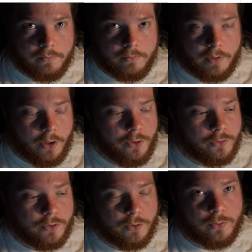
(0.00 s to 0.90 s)
I'll use
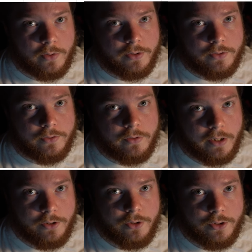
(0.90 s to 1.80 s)
those words
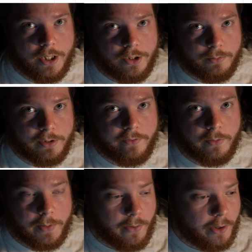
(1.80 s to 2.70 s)
interchangeably from
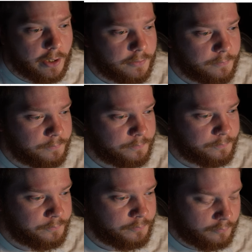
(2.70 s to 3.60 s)
now on.
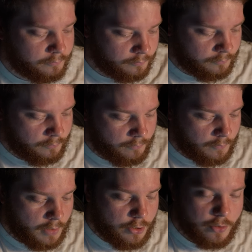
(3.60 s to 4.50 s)

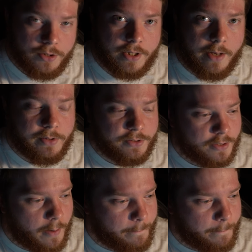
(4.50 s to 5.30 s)
And you can type in sum.